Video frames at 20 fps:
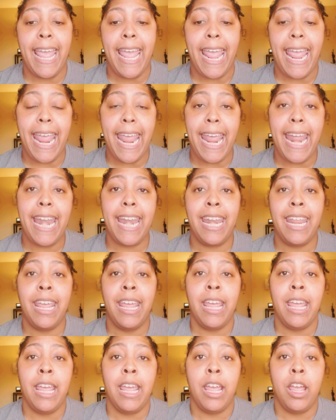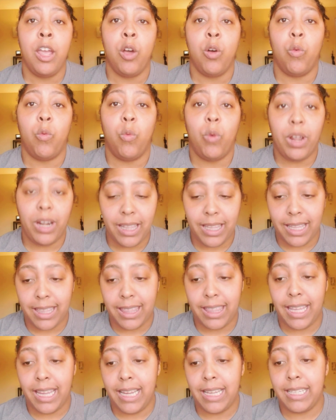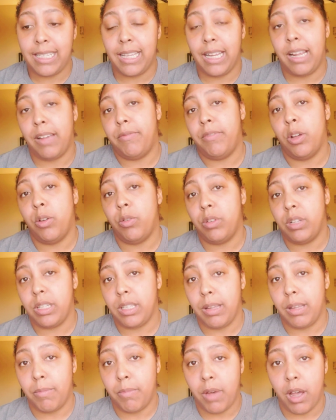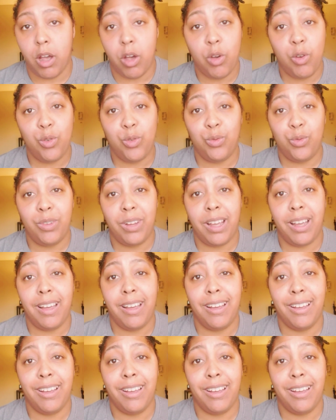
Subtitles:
And one of the things that I've noticed in my own